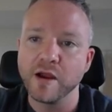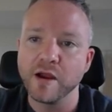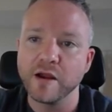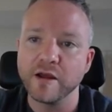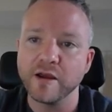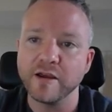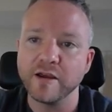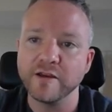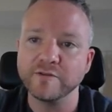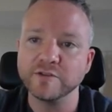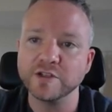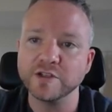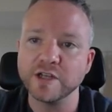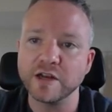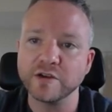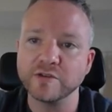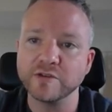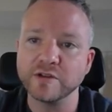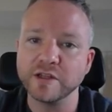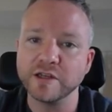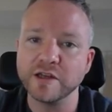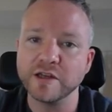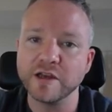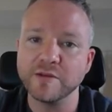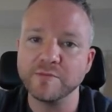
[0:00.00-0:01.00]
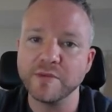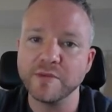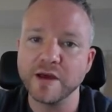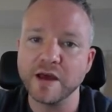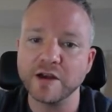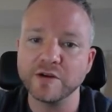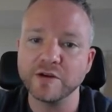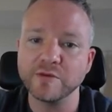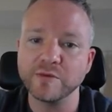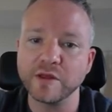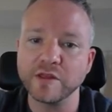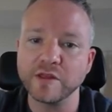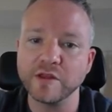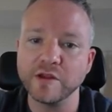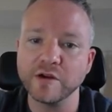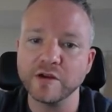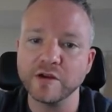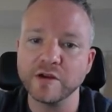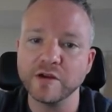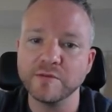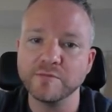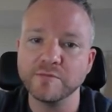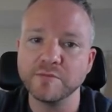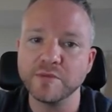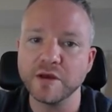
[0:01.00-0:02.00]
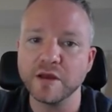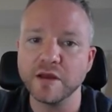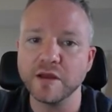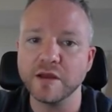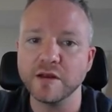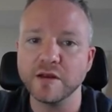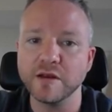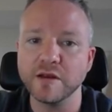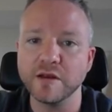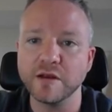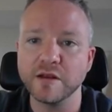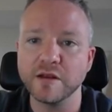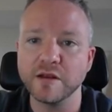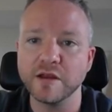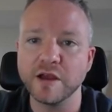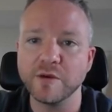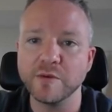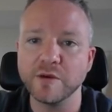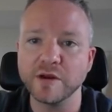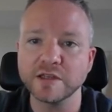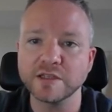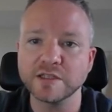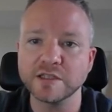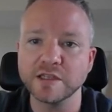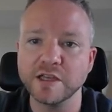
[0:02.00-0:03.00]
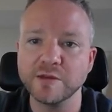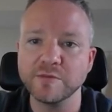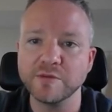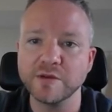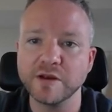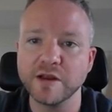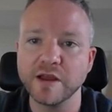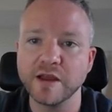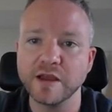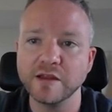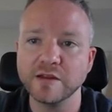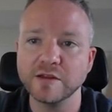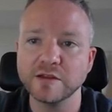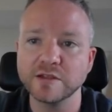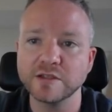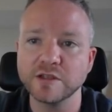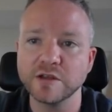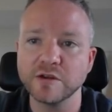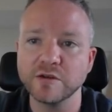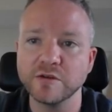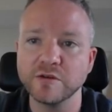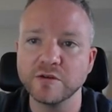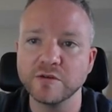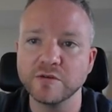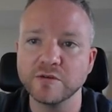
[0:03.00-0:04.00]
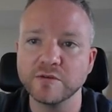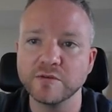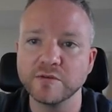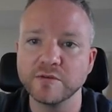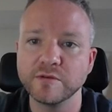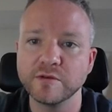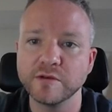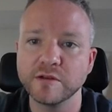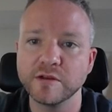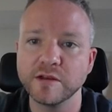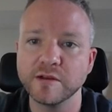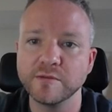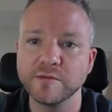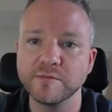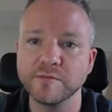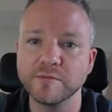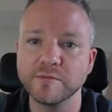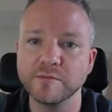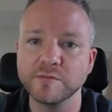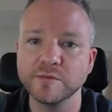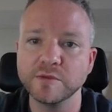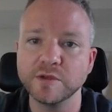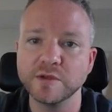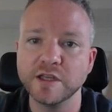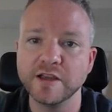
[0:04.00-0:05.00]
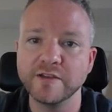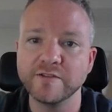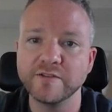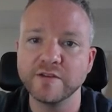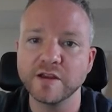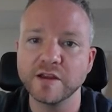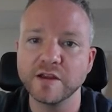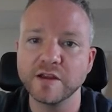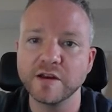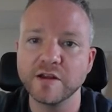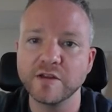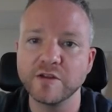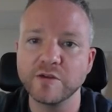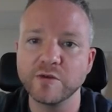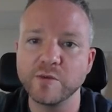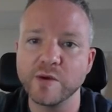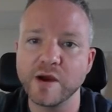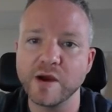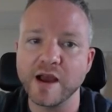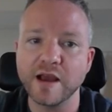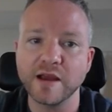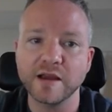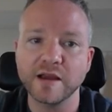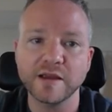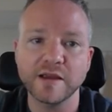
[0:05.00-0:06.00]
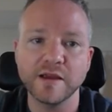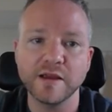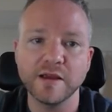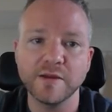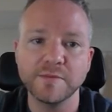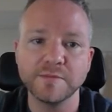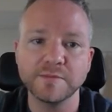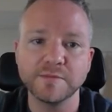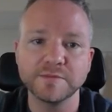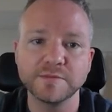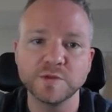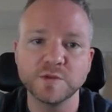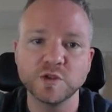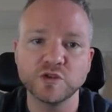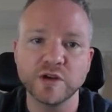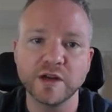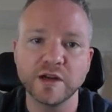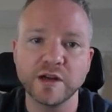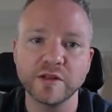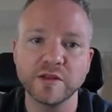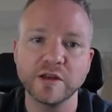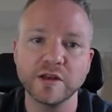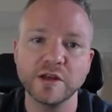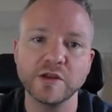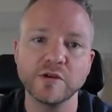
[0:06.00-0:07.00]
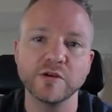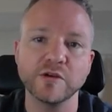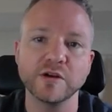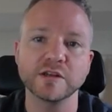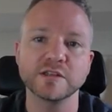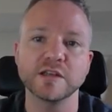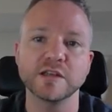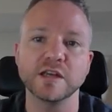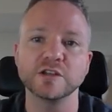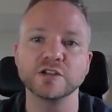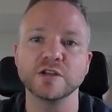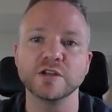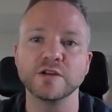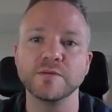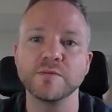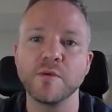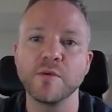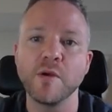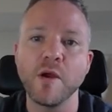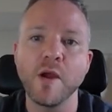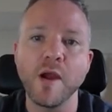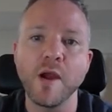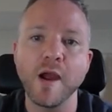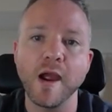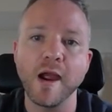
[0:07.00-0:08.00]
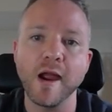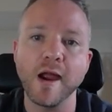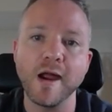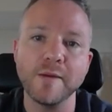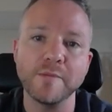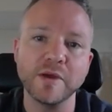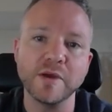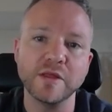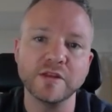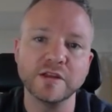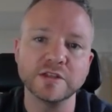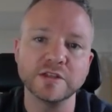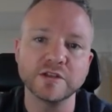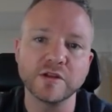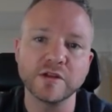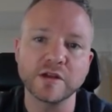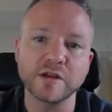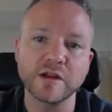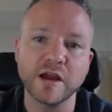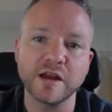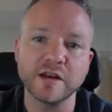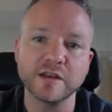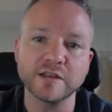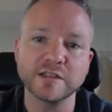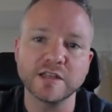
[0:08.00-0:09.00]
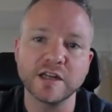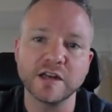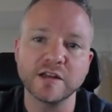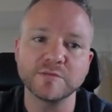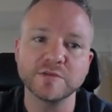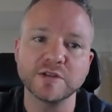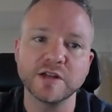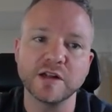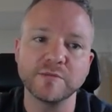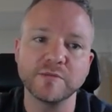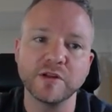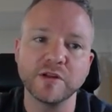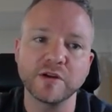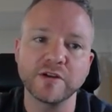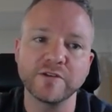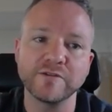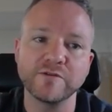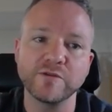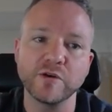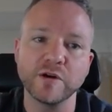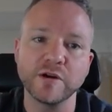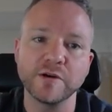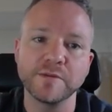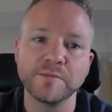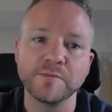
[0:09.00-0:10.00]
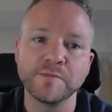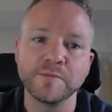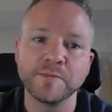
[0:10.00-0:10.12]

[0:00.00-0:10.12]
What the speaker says: I've generally done better with Europe, but I want to sleep at night, so I'm giving another whack at trading the New York session. And these are the kind of setups that I'm looking for.